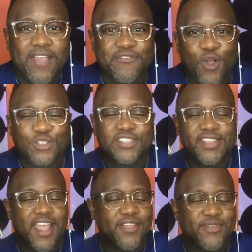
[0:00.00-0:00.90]
right, folks,
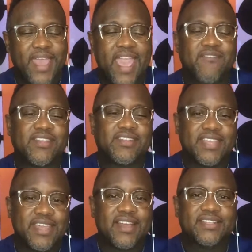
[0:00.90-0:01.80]
there you have it.
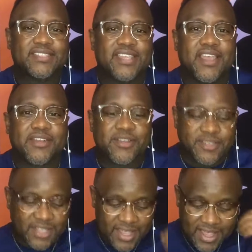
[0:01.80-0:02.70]
Deion
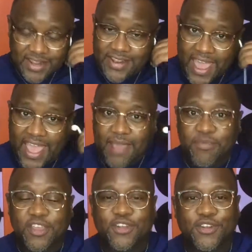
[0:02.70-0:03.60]
Sanders
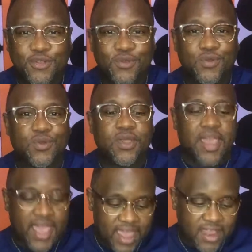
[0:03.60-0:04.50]
named the new
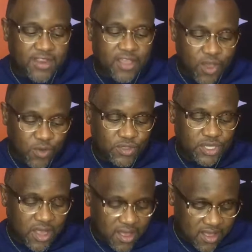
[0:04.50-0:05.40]
head
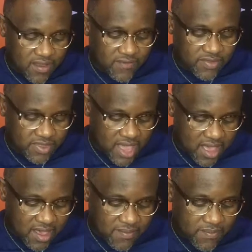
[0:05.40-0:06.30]
coach of
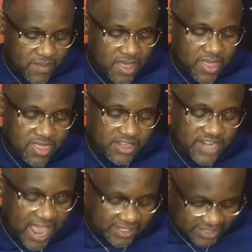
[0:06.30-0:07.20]

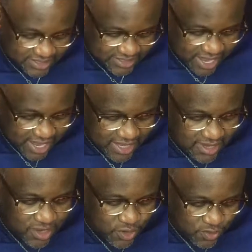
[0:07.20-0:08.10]
Jackson
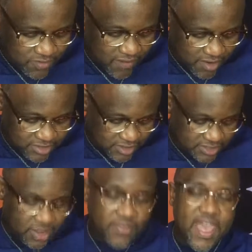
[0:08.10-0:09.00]
State
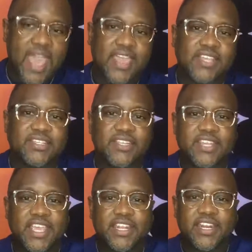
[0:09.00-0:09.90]
University. So that is
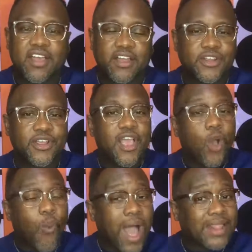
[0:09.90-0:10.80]
indeed an honor.
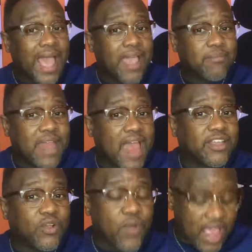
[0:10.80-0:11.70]
While I am
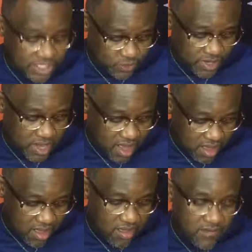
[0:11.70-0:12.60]
not a graduate
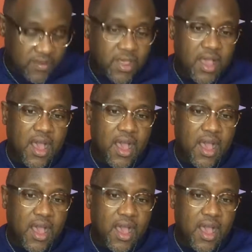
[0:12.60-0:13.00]
of